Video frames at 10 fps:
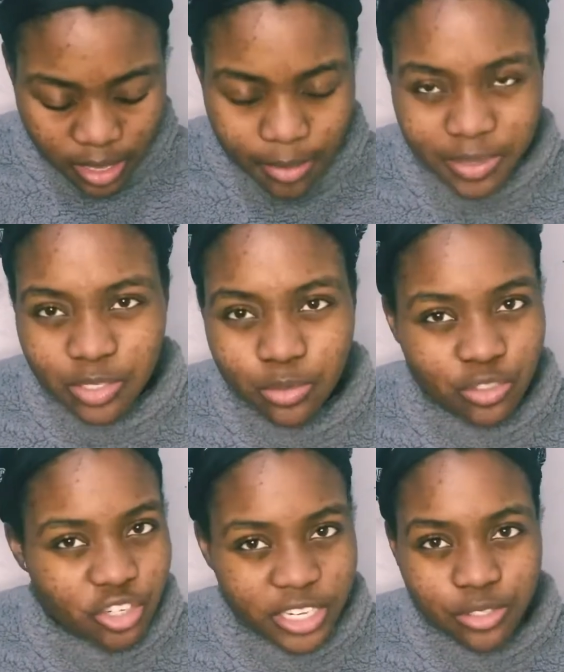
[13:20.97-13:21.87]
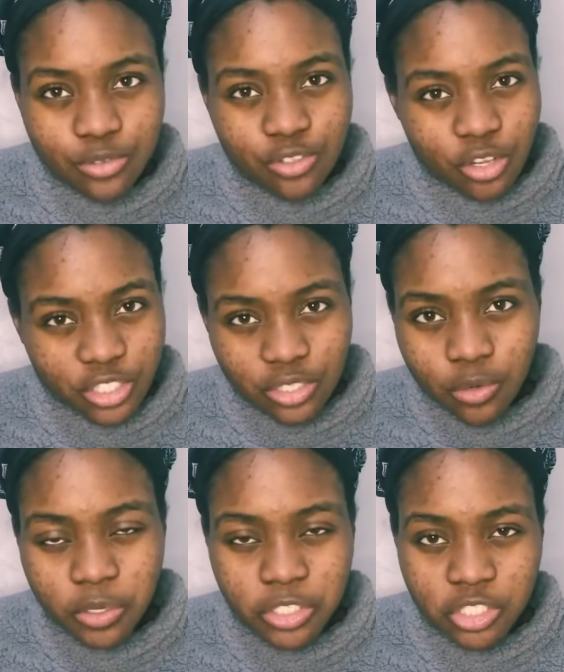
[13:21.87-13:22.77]
But don't try to dodge the
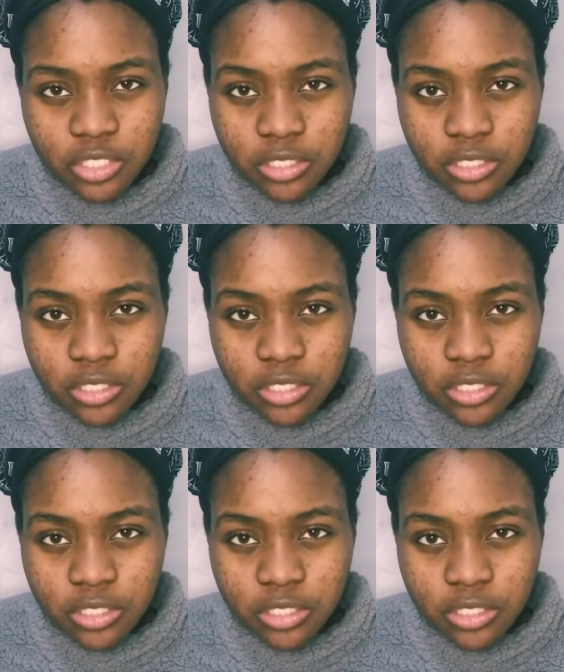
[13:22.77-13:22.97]
question.